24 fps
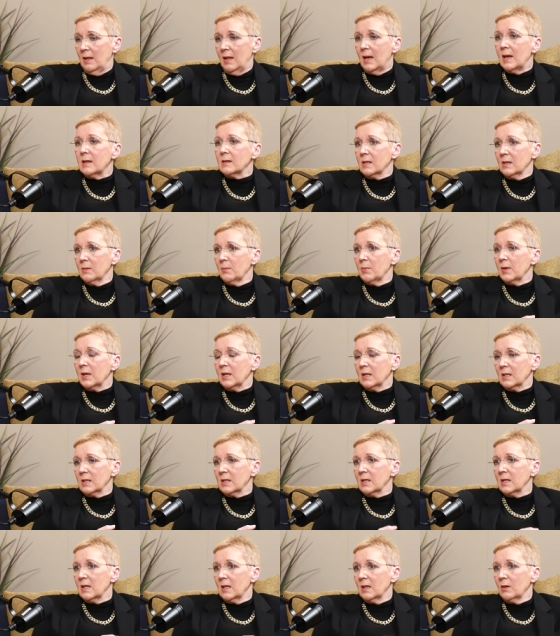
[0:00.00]
that's the
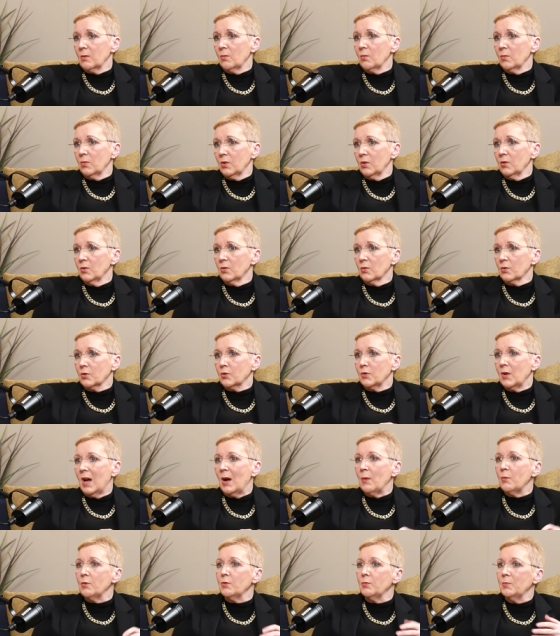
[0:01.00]
biggest thing, you know, so
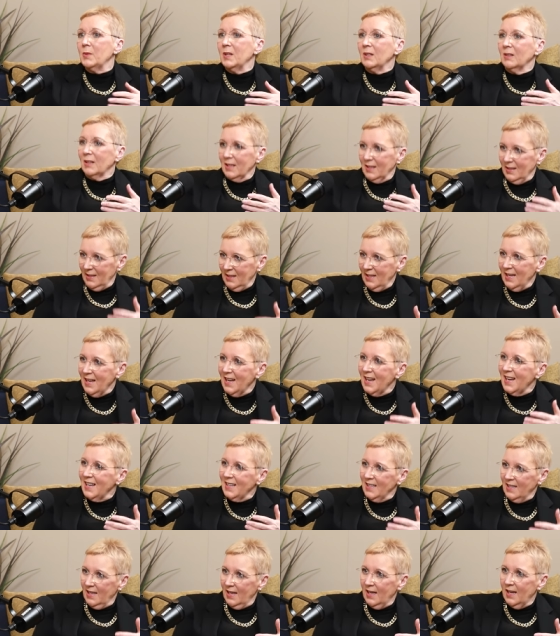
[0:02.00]
I would be like,
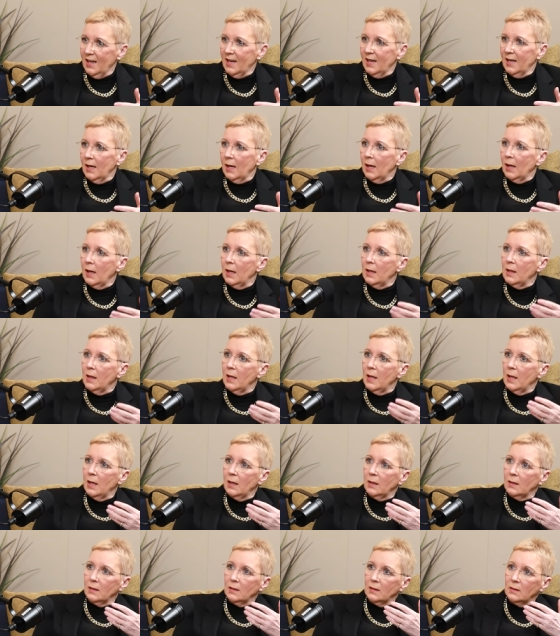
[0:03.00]
yeah, and
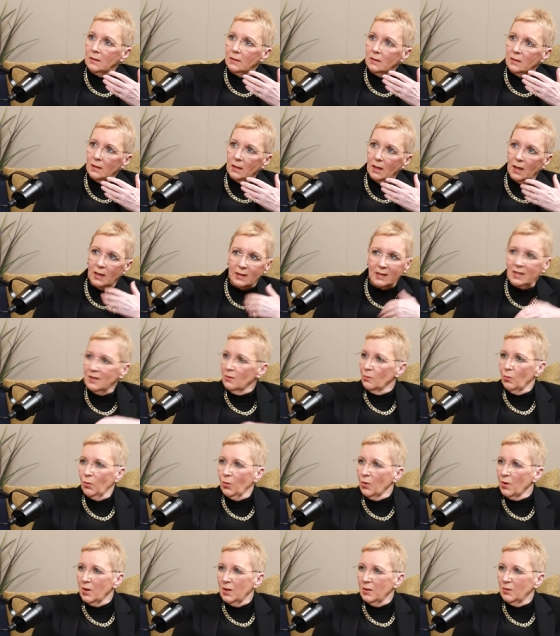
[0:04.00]
then I didn't
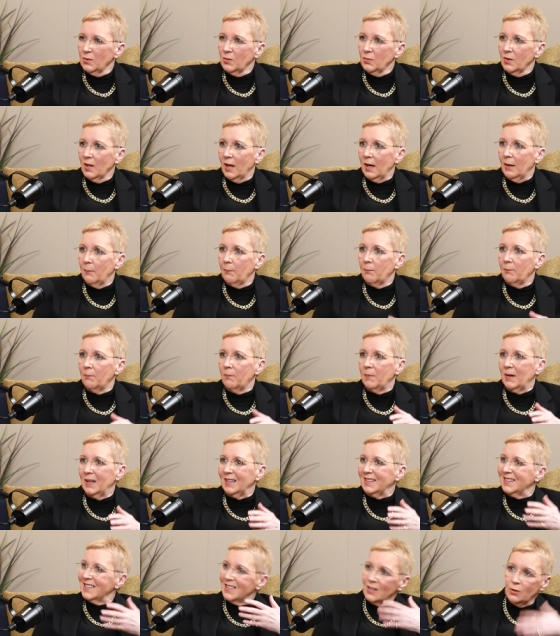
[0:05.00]
want to do that, but I
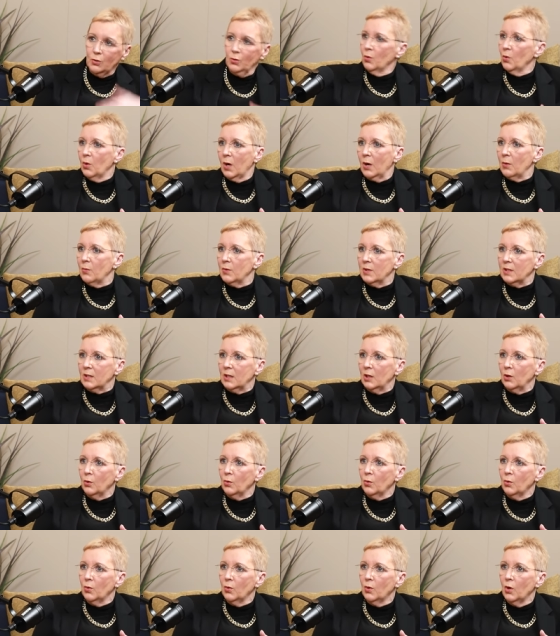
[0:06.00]
didn't know how to say
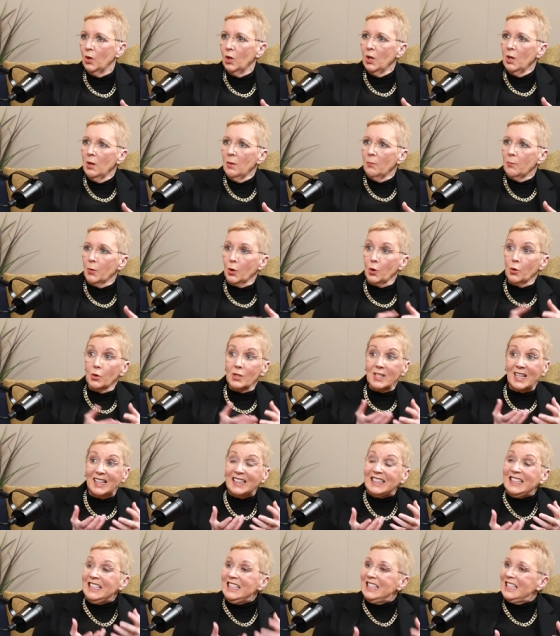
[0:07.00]
no because I
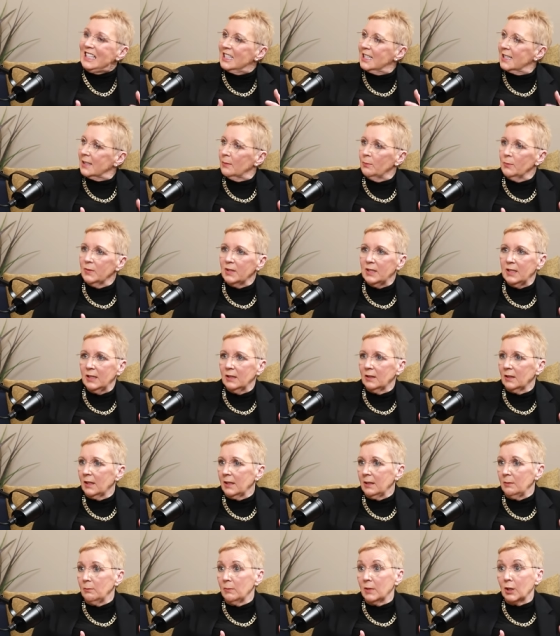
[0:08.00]
needed somebody to
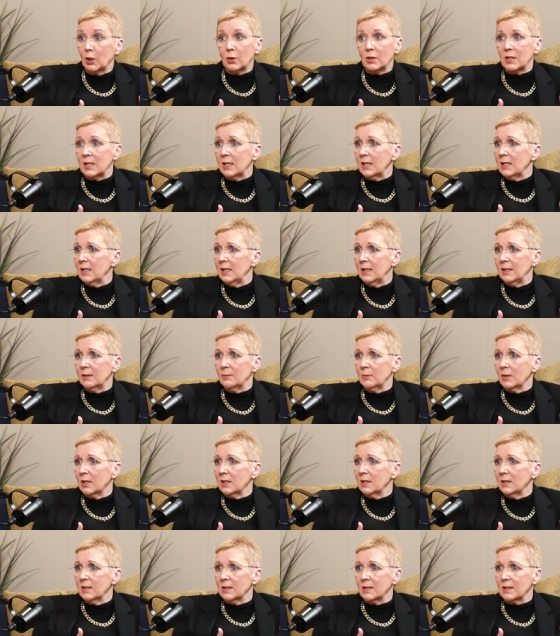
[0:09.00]
like me because I hated my
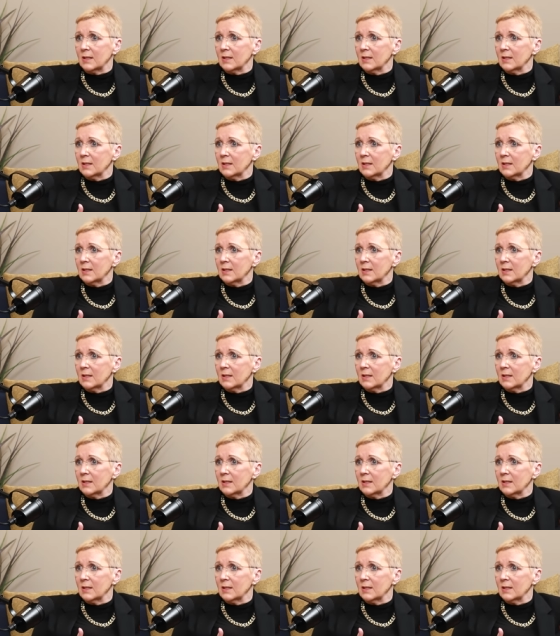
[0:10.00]
guts.